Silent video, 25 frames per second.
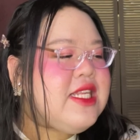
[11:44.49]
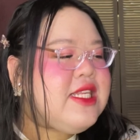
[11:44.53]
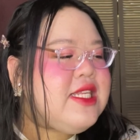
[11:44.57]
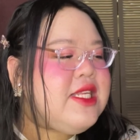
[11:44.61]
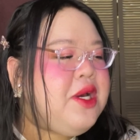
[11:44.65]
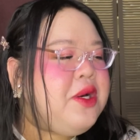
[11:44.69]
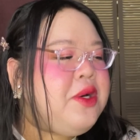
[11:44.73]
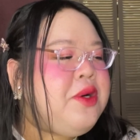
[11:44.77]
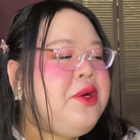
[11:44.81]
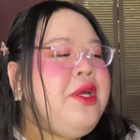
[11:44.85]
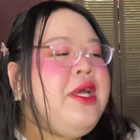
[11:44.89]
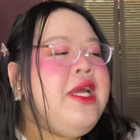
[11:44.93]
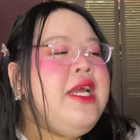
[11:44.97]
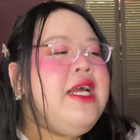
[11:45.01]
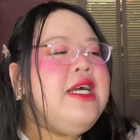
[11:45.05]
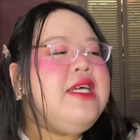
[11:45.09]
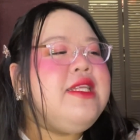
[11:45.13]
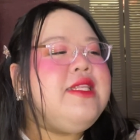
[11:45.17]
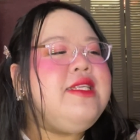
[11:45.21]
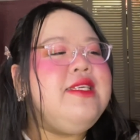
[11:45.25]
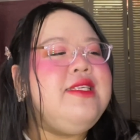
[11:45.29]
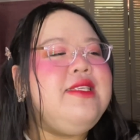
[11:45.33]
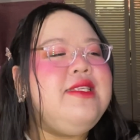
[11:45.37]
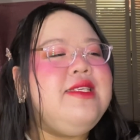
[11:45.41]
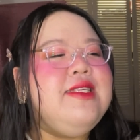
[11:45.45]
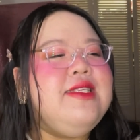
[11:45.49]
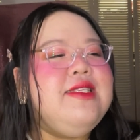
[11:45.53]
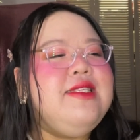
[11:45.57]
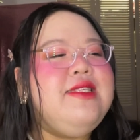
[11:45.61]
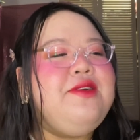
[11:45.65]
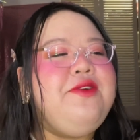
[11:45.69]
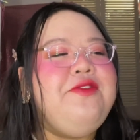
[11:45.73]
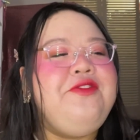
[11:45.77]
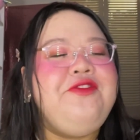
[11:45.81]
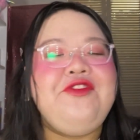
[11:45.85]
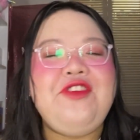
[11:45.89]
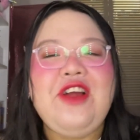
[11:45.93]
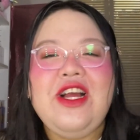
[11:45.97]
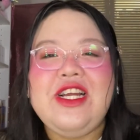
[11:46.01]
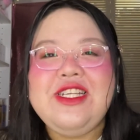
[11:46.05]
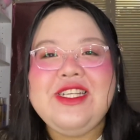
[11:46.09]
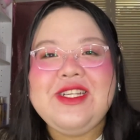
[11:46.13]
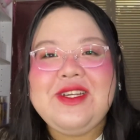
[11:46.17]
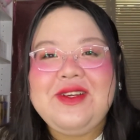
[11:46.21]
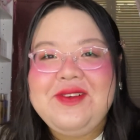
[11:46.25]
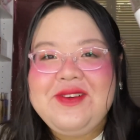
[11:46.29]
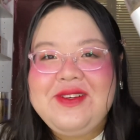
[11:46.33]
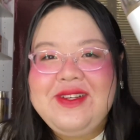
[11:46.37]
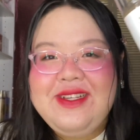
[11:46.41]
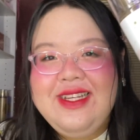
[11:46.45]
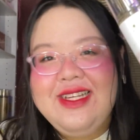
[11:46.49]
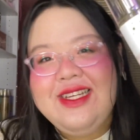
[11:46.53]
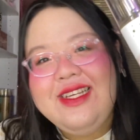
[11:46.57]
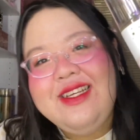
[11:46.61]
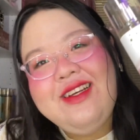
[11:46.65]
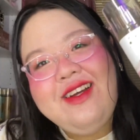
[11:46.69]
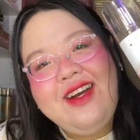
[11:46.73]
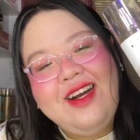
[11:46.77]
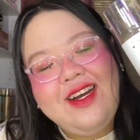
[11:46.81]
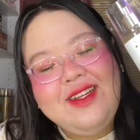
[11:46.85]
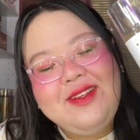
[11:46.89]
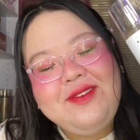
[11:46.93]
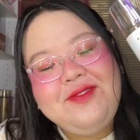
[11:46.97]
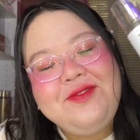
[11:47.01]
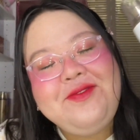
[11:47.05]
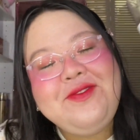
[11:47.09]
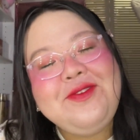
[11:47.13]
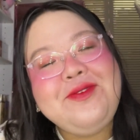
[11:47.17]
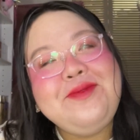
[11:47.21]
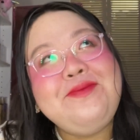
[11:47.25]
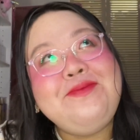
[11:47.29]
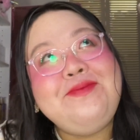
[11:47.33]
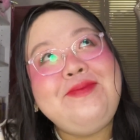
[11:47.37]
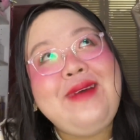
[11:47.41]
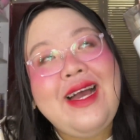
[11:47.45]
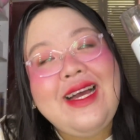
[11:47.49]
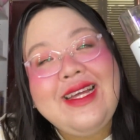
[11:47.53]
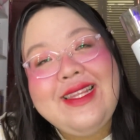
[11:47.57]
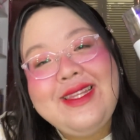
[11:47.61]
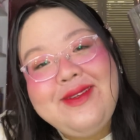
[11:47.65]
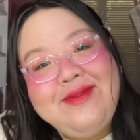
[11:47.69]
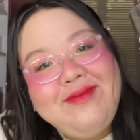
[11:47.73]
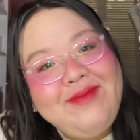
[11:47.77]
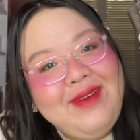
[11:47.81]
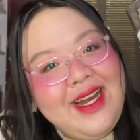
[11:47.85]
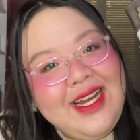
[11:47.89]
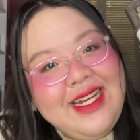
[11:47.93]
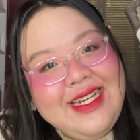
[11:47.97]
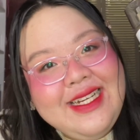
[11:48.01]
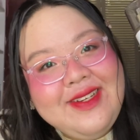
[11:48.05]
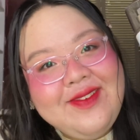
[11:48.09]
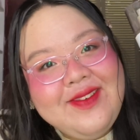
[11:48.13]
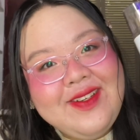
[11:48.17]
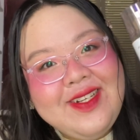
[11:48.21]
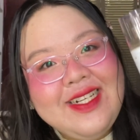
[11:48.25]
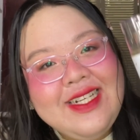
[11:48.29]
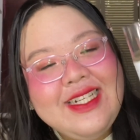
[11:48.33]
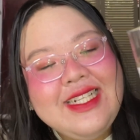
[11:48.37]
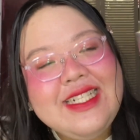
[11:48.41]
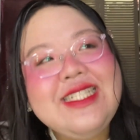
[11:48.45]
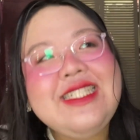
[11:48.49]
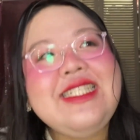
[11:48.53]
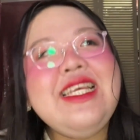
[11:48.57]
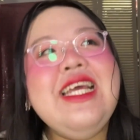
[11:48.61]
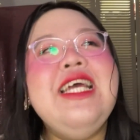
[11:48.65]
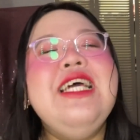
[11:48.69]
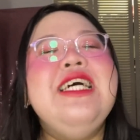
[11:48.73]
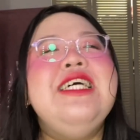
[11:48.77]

So this is the Fresh Coconut and Cotton from Bath and Body Works.